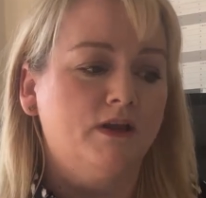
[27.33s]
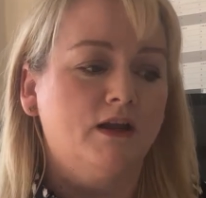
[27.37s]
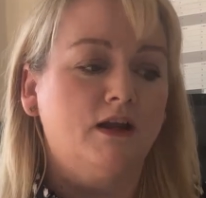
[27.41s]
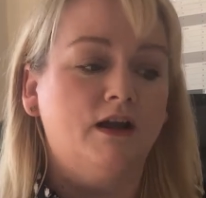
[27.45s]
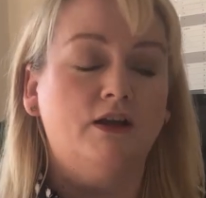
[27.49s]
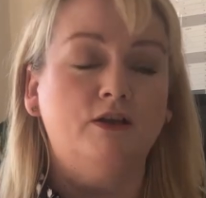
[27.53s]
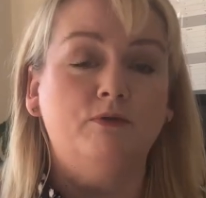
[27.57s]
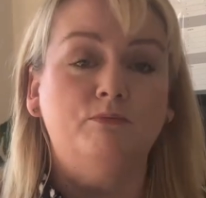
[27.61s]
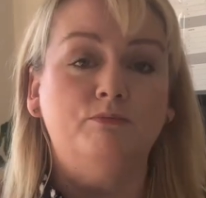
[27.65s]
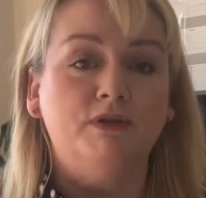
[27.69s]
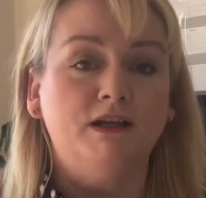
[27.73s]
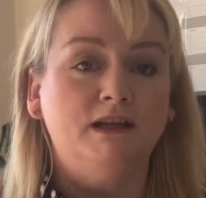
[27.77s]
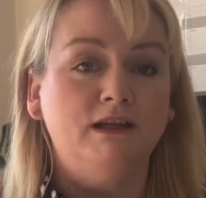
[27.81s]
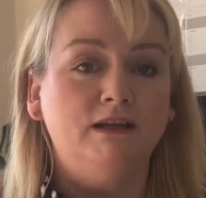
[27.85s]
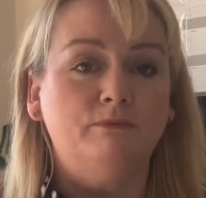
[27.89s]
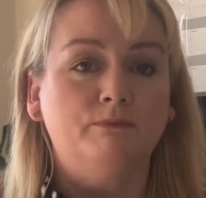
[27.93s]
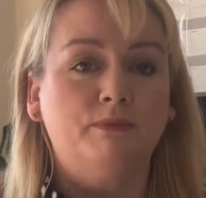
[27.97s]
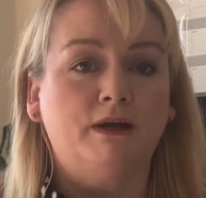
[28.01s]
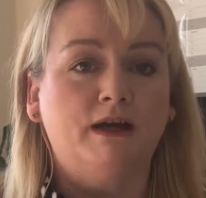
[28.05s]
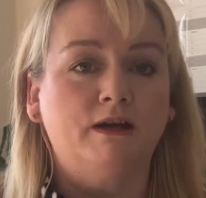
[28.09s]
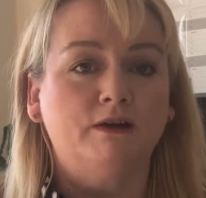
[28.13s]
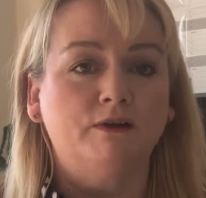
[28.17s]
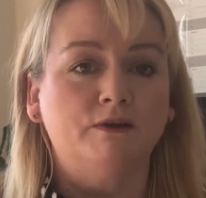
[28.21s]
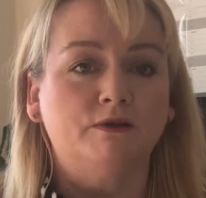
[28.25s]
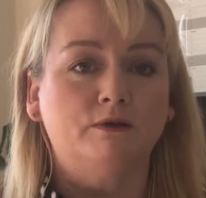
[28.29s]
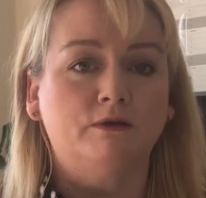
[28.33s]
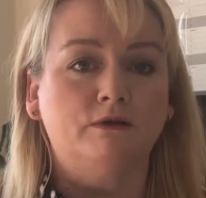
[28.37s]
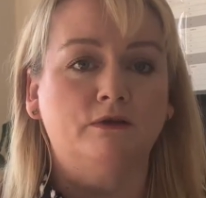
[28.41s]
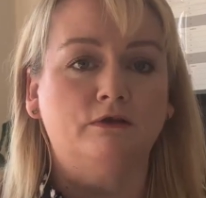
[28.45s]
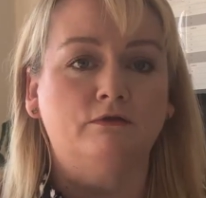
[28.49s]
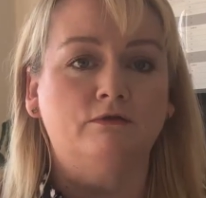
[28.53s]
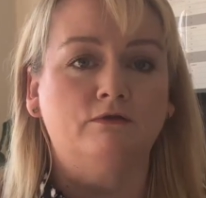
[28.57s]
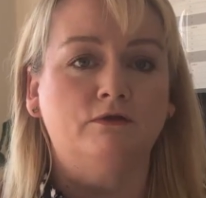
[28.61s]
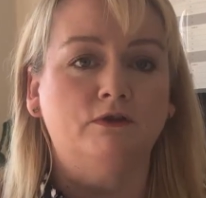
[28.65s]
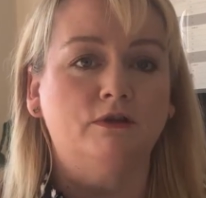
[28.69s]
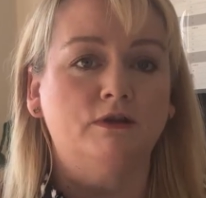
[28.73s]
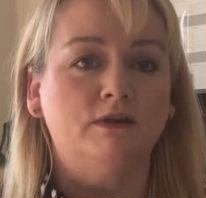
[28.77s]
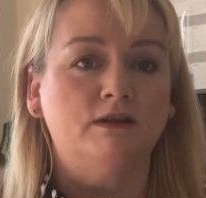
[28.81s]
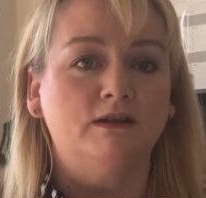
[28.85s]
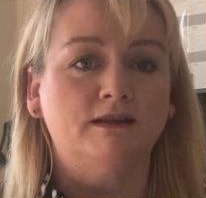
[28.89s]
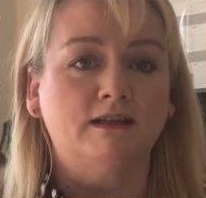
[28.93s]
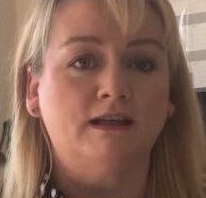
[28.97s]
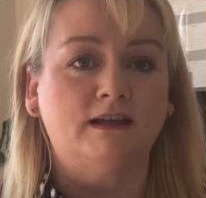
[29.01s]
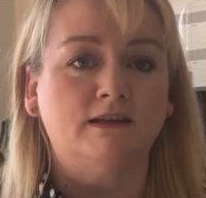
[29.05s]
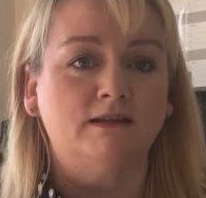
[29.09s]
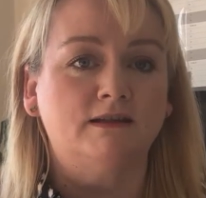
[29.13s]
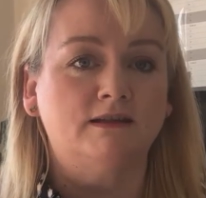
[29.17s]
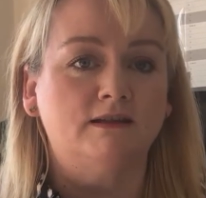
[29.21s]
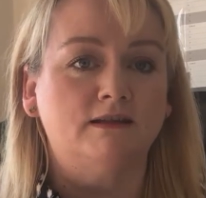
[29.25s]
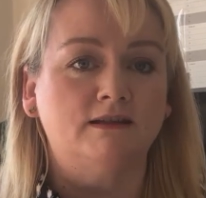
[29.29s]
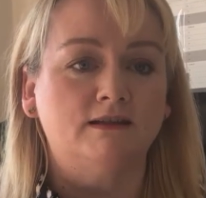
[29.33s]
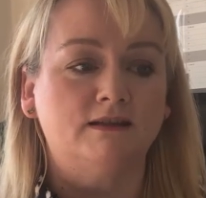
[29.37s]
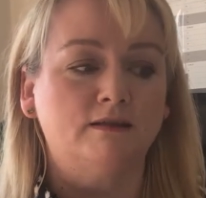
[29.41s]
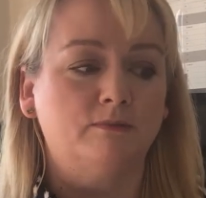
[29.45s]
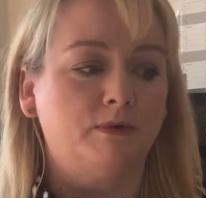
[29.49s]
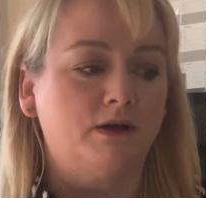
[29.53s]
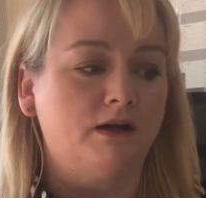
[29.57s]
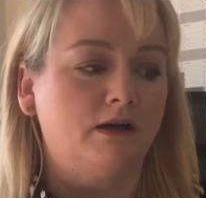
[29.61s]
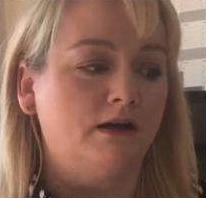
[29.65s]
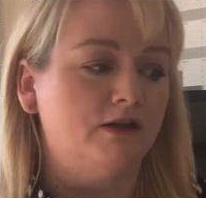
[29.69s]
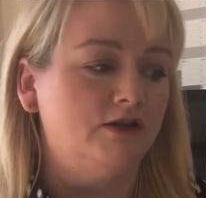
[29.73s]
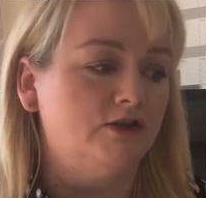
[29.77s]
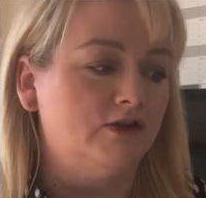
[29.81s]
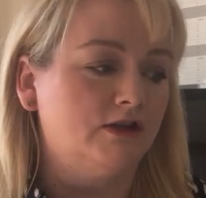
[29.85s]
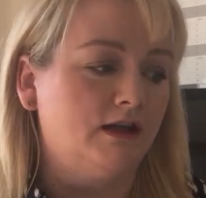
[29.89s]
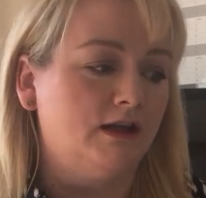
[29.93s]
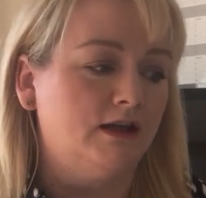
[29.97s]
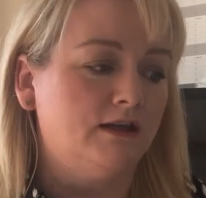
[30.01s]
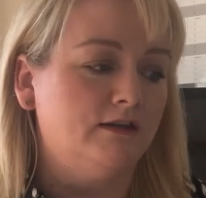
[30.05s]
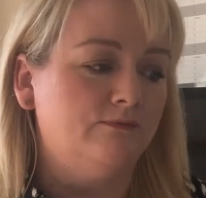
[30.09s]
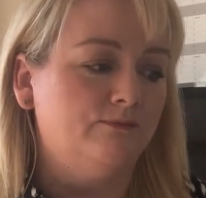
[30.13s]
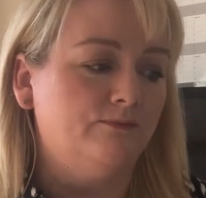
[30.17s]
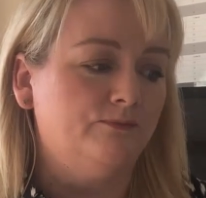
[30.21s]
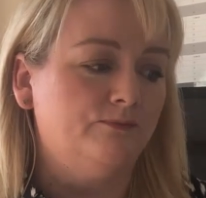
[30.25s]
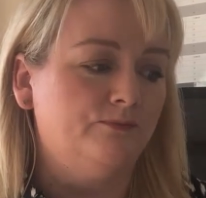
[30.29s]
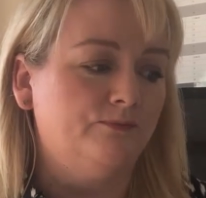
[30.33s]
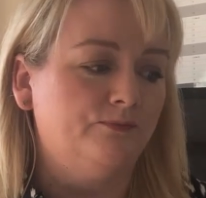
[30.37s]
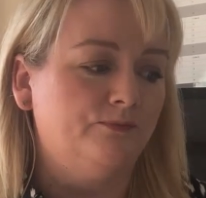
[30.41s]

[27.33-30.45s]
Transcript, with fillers: and a billion pounds worth of food has entered the supply chain.